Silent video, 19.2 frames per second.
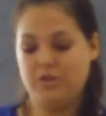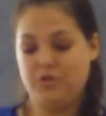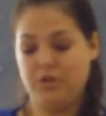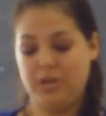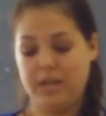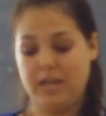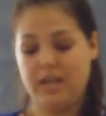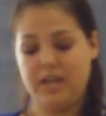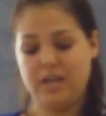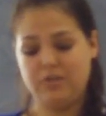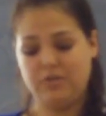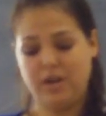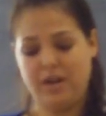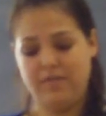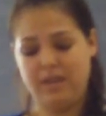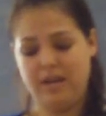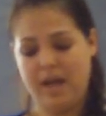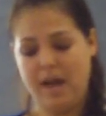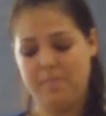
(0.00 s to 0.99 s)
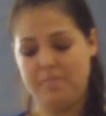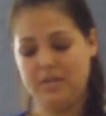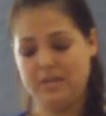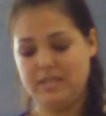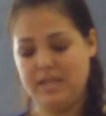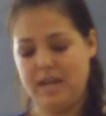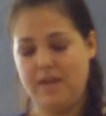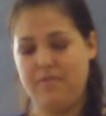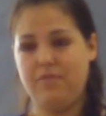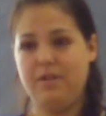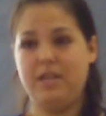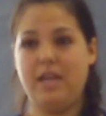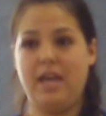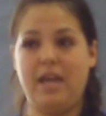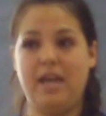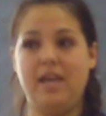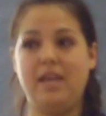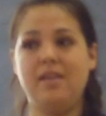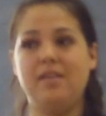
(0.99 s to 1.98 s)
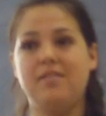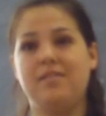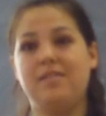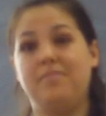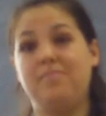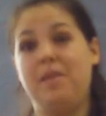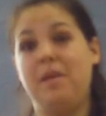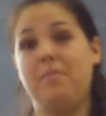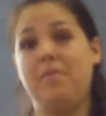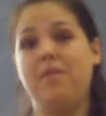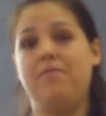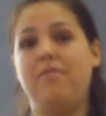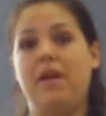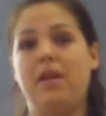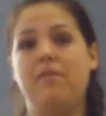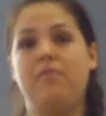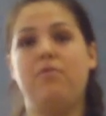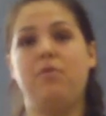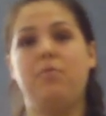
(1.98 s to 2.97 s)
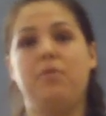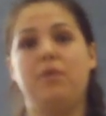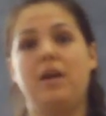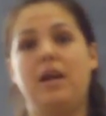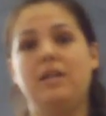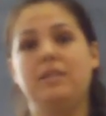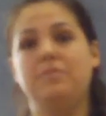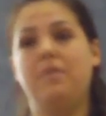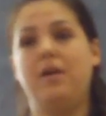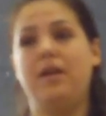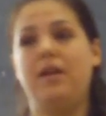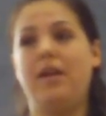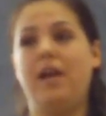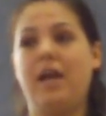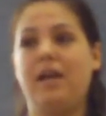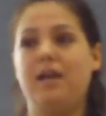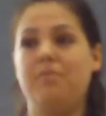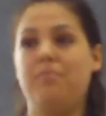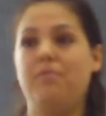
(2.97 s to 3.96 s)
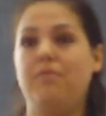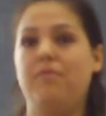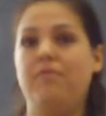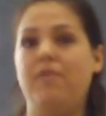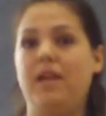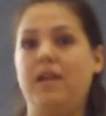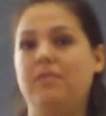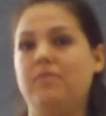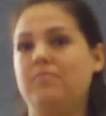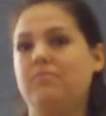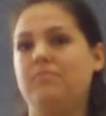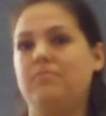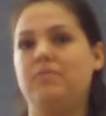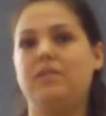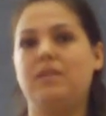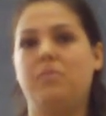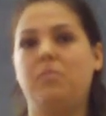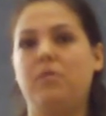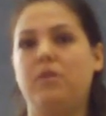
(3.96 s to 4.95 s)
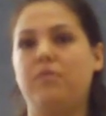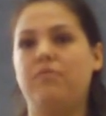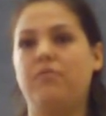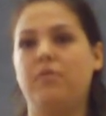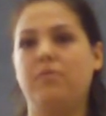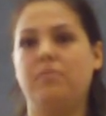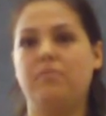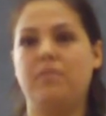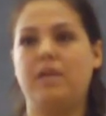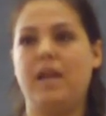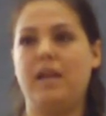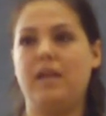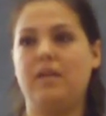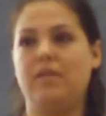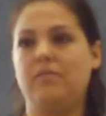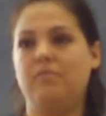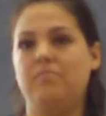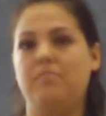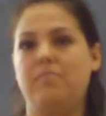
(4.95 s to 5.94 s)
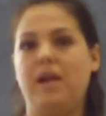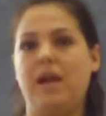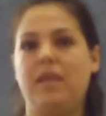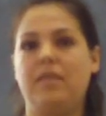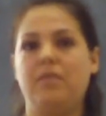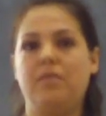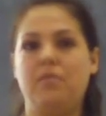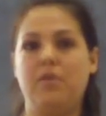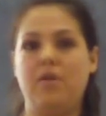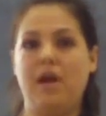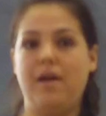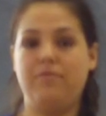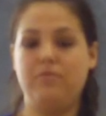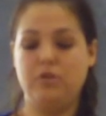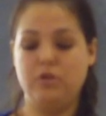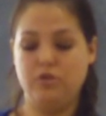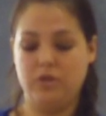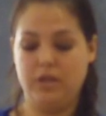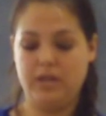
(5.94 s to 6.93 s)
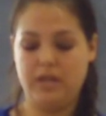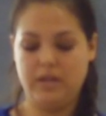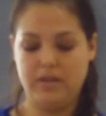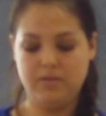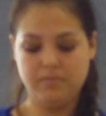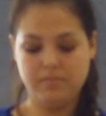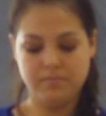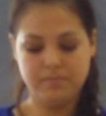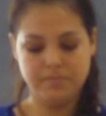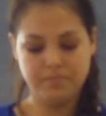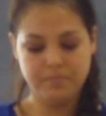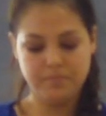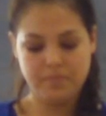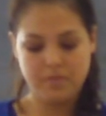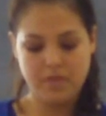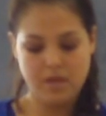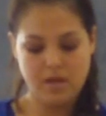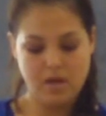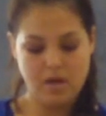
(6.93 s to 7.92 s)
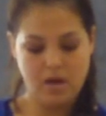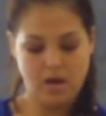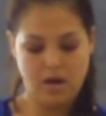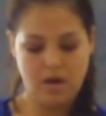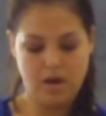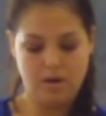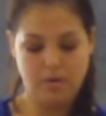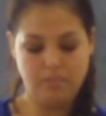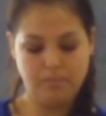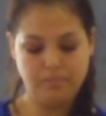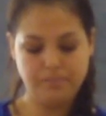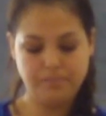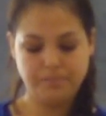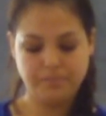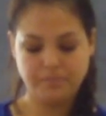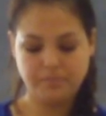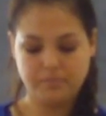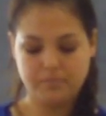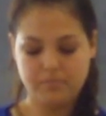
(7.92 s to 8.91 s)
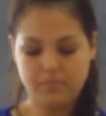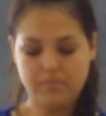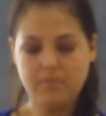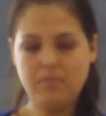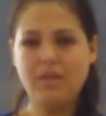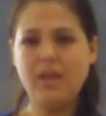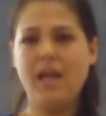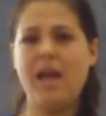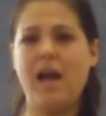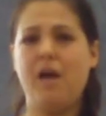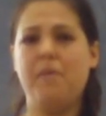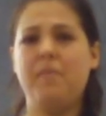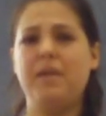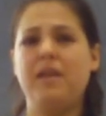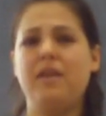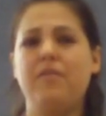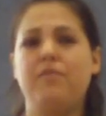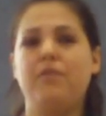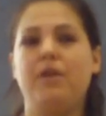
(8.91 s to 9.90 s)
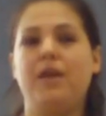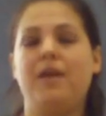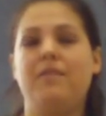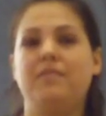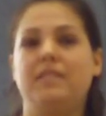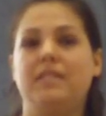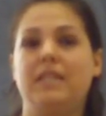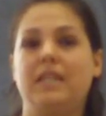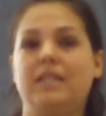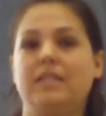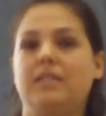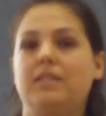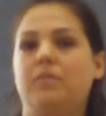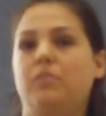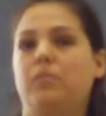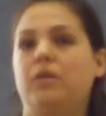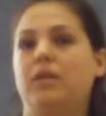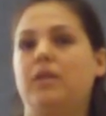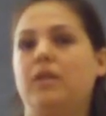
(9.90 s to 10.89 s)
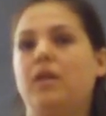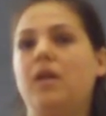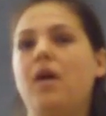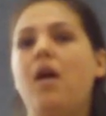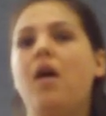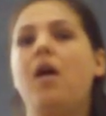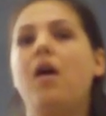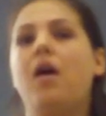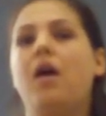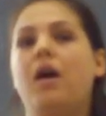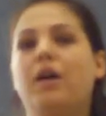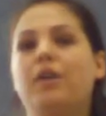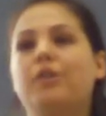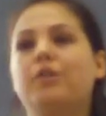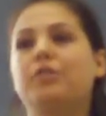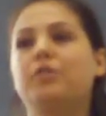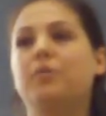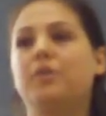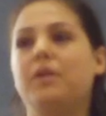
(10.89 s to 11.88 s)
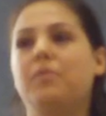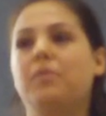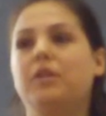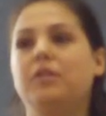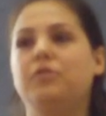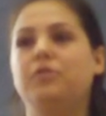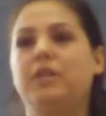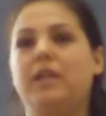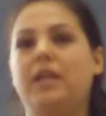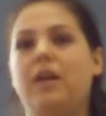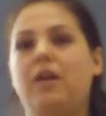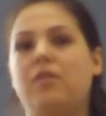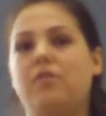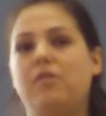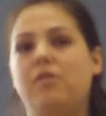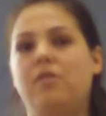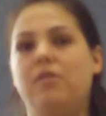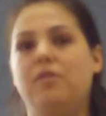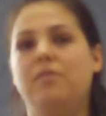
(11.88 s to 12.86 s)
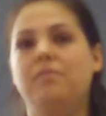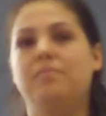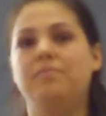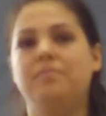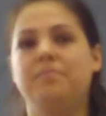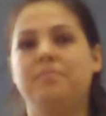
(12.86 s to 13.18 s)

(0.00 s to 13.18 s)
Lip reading: Drinking and driving happens every day. Maybe if I inform you guys about it, I could prevent someone from getting behind the wheel after drinking. How many of you have seen someone under 21 drink alcohol?